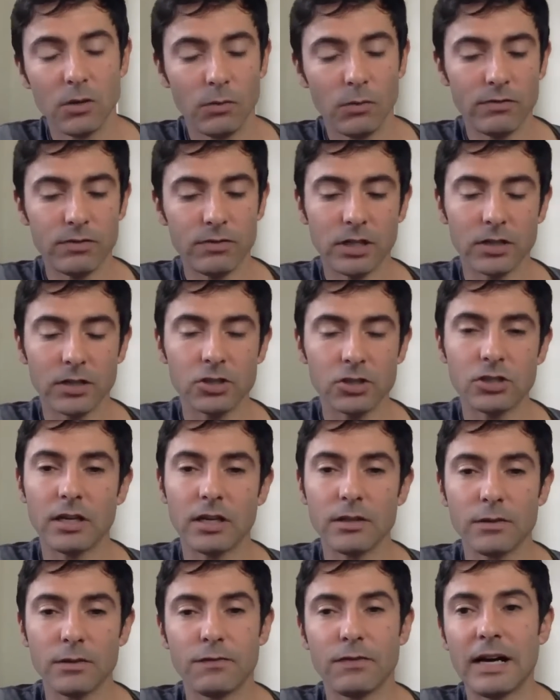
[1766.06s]
we've touched
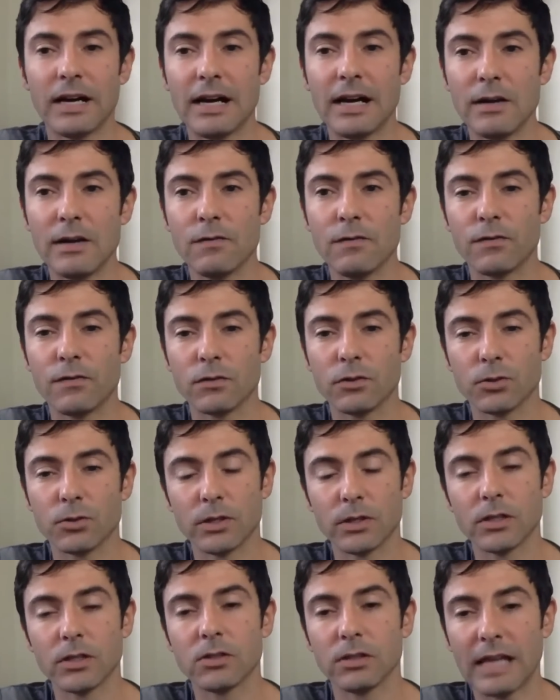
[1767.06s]
on the 5
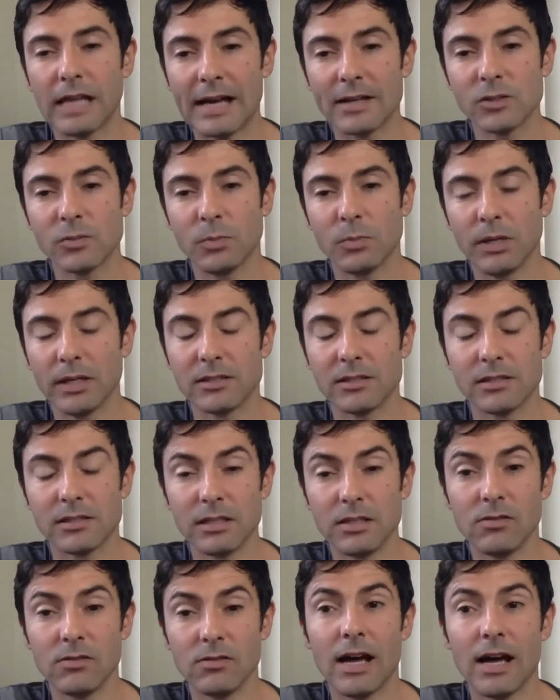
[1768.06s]
critical aspects
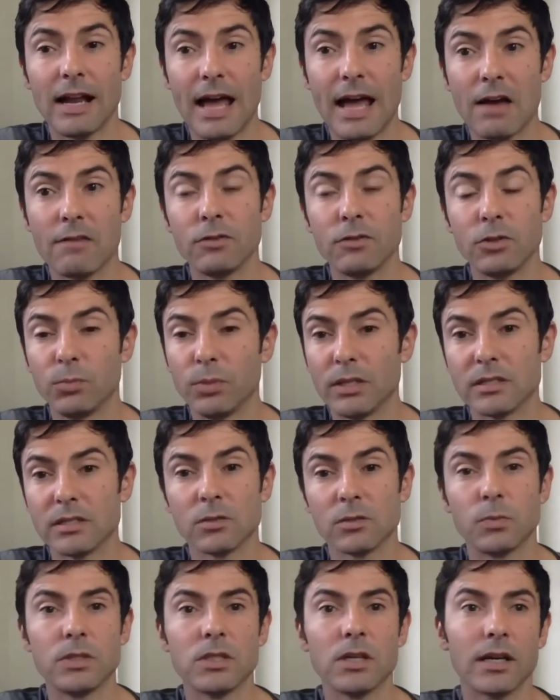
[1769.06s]
that you got to have in your
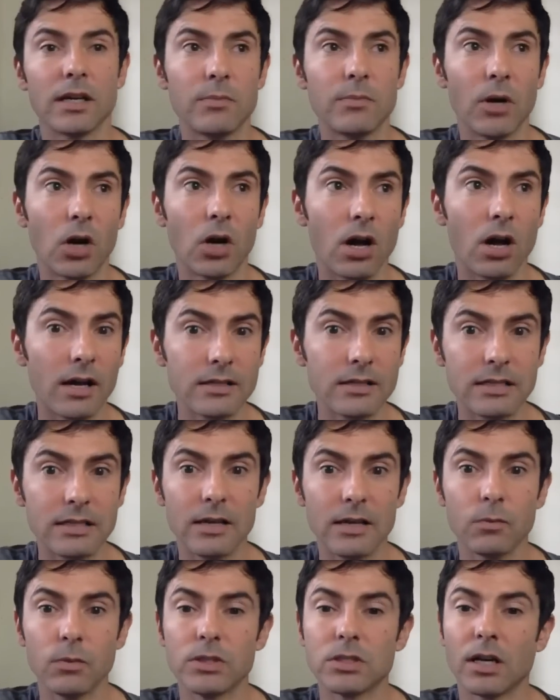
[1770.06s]
business. We talked about
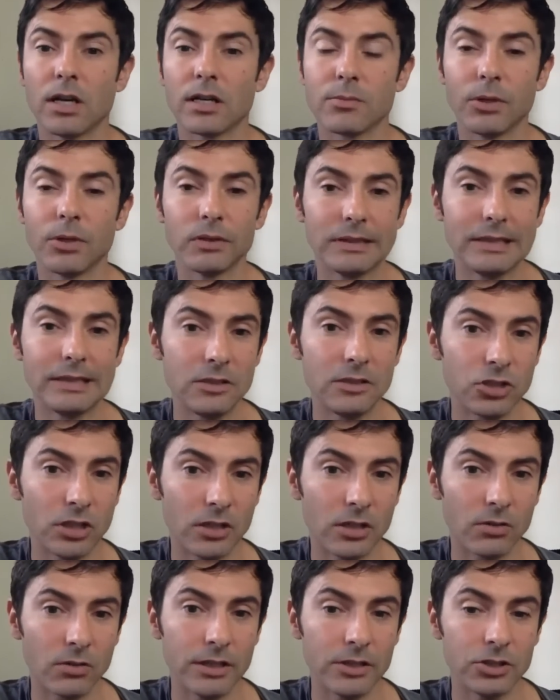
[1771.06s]
content. We talked about lead
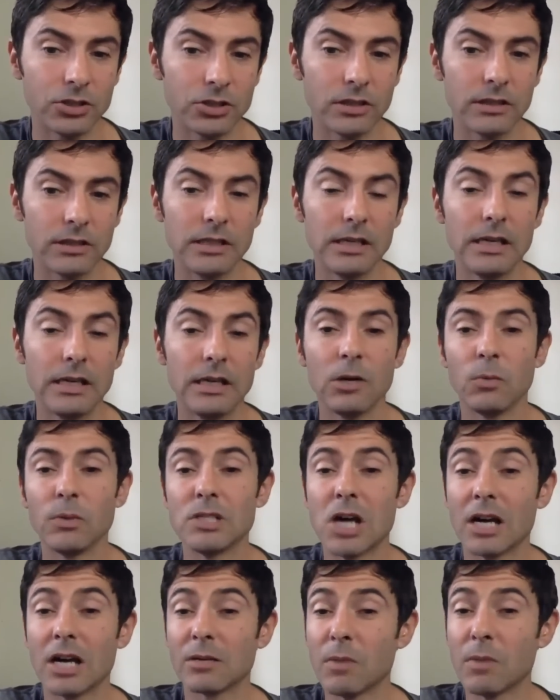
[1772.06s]
generation.
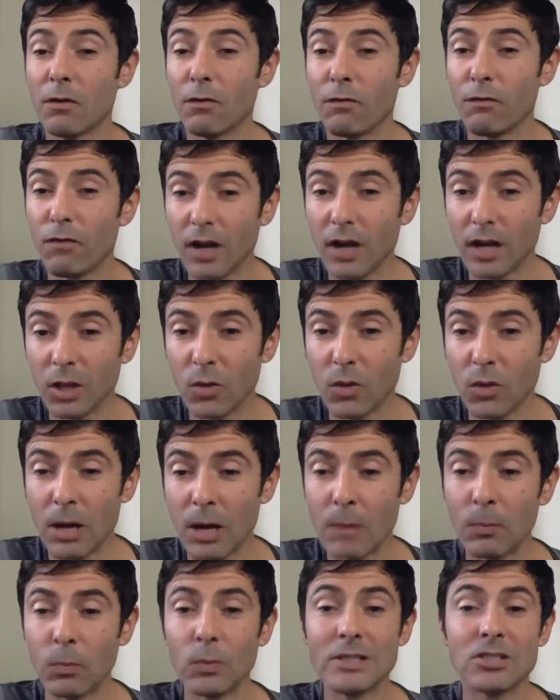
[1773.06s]
We talked about
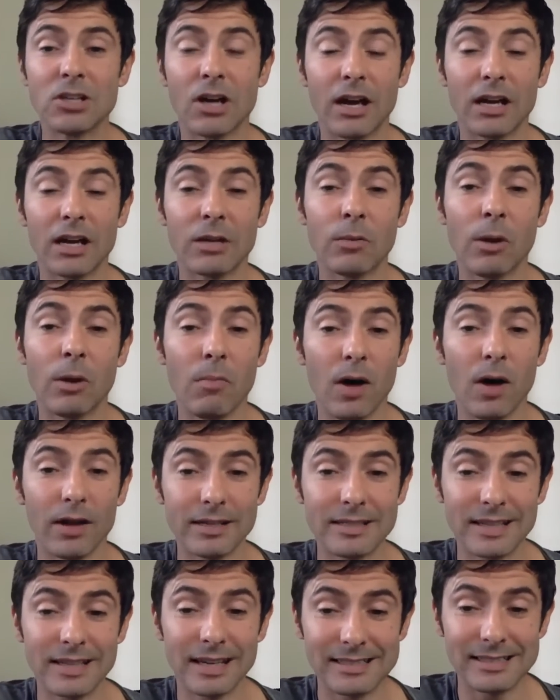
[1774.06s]
follow-up. We talked about
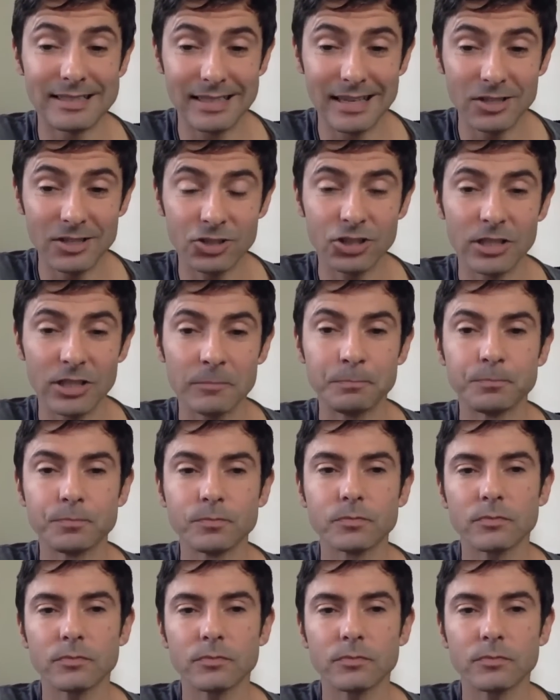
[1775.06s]
monetization.